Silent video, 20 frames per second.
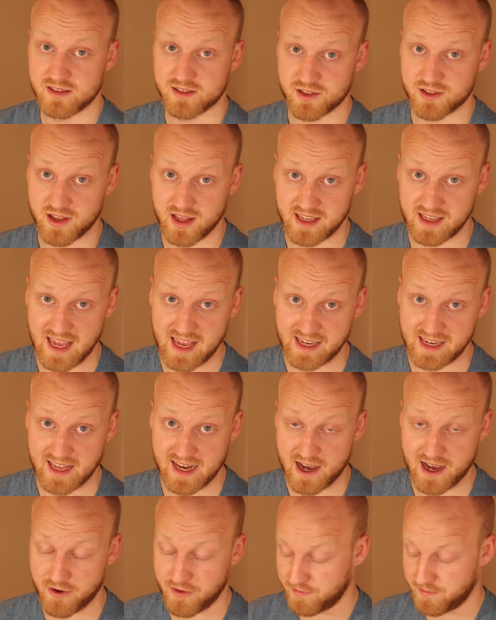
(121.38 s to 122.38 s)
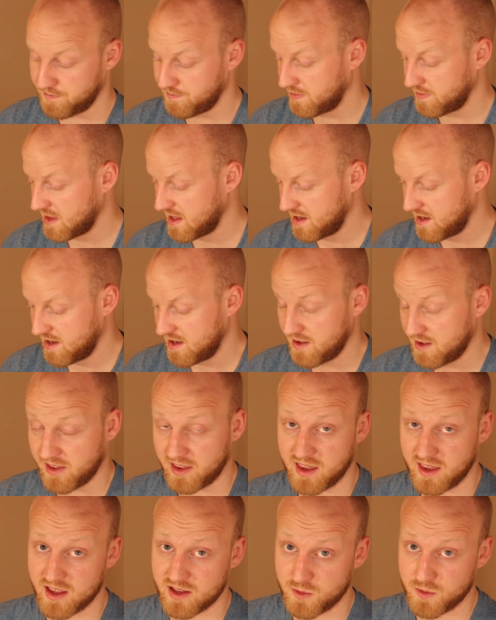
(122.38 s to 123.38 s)
so they can't get out
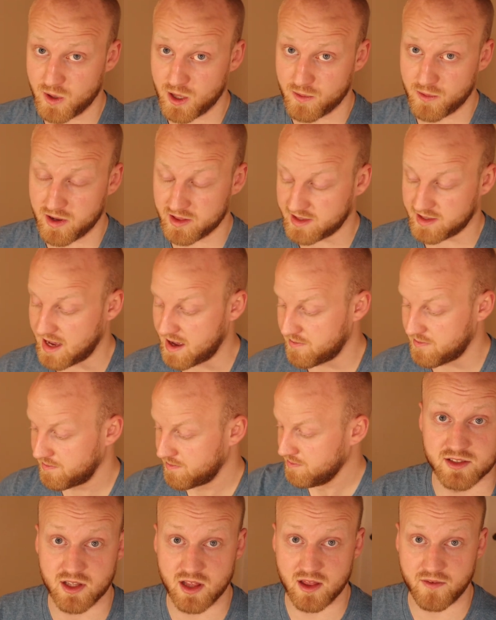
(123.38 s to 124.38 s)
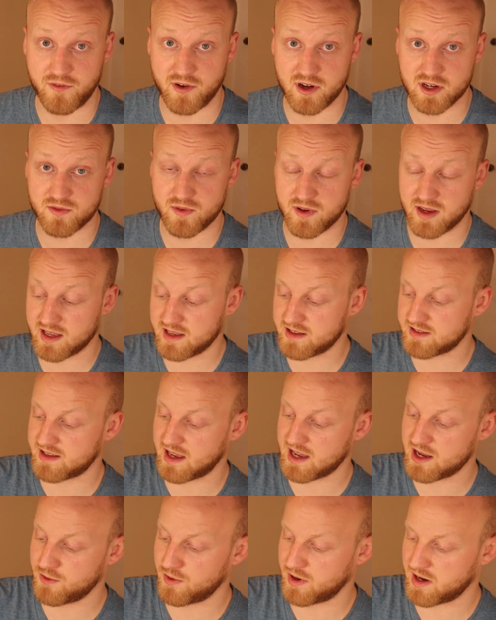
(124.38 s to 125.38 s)
because we don't want that. So the first thing is
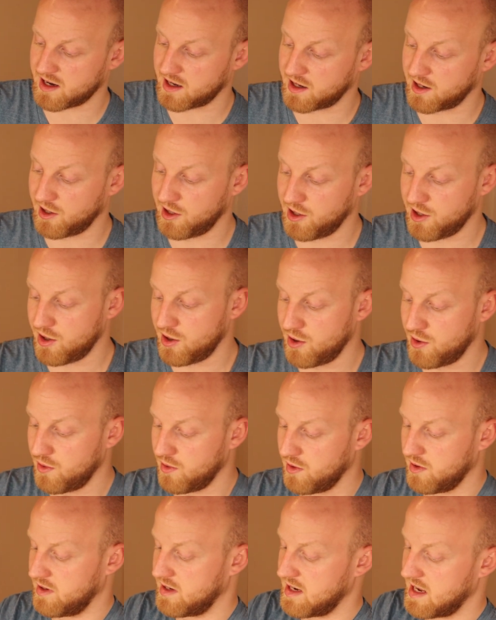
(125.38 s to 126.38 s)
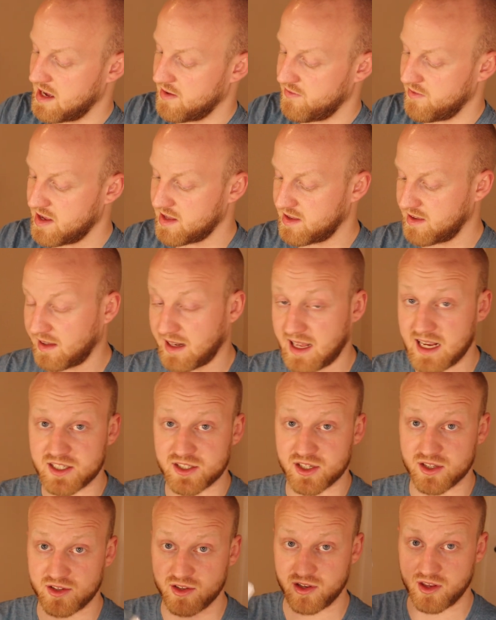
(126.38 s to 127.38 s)
that you wanna glue the
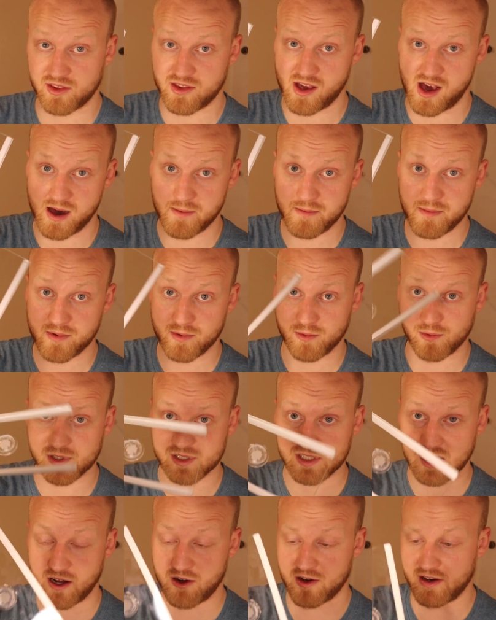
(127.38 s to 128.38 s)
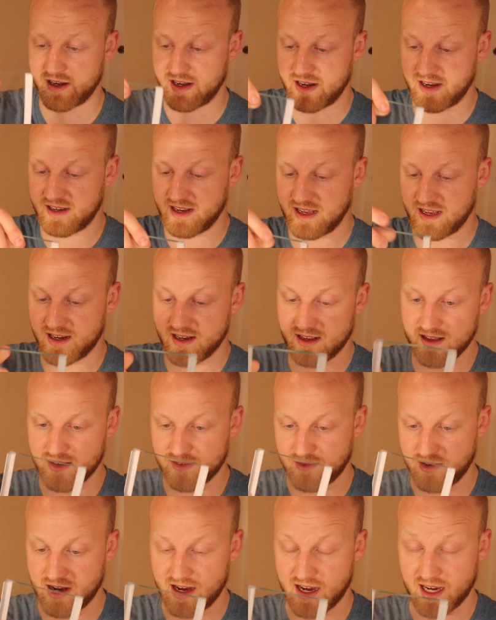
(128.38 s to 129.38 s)
ventilation to the top, which I already did
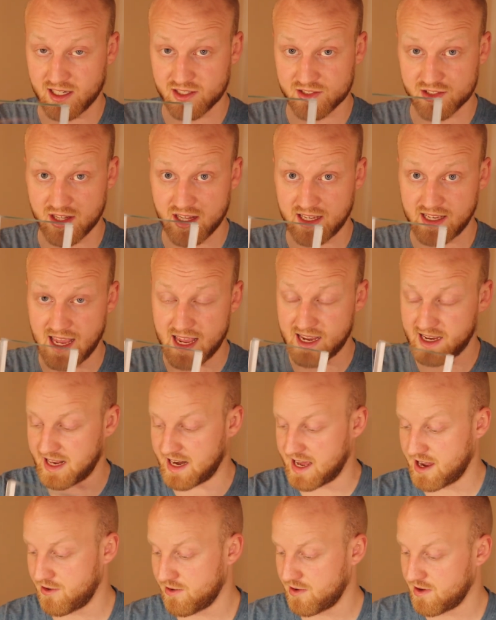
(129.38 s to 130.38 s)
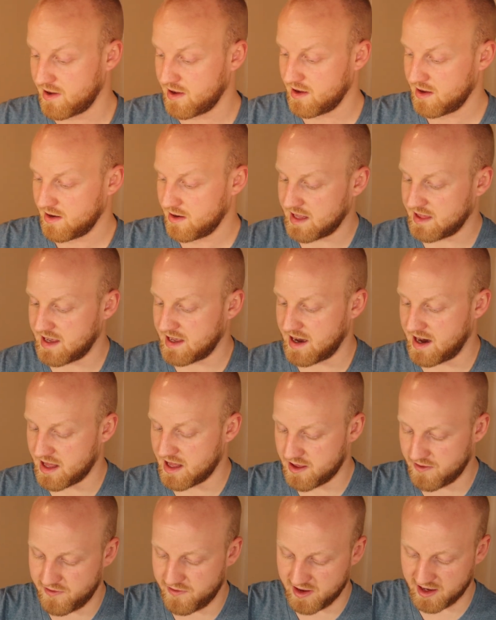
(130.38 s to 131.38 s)
right here, so they can't get out. And the
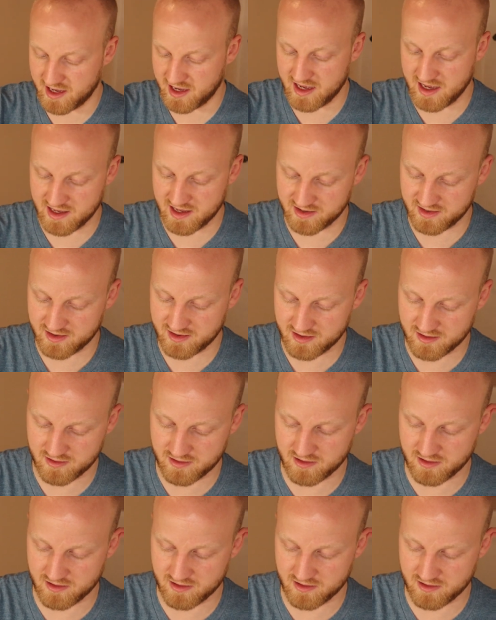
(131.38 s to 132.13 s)
other thing is